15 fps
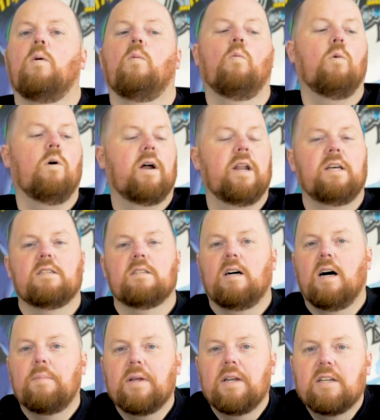What is
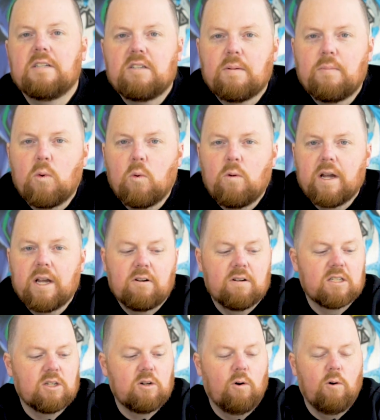up? It is your boy
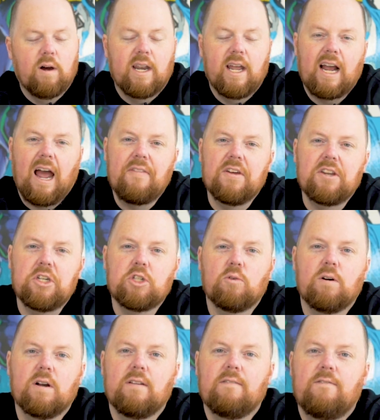Chris Colgan. I got the
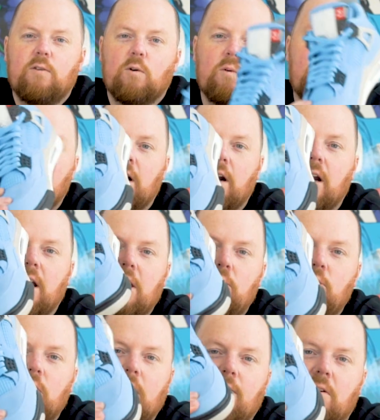Jordan 4
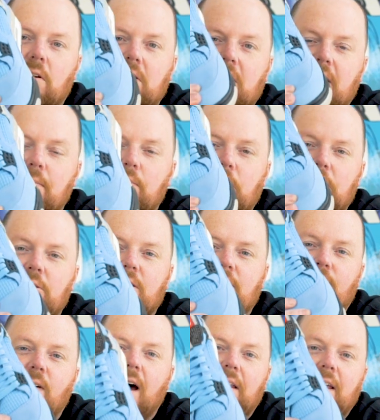University Blues
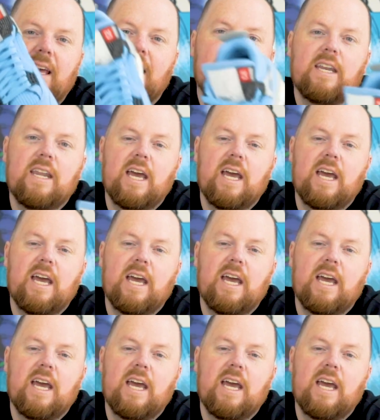finally in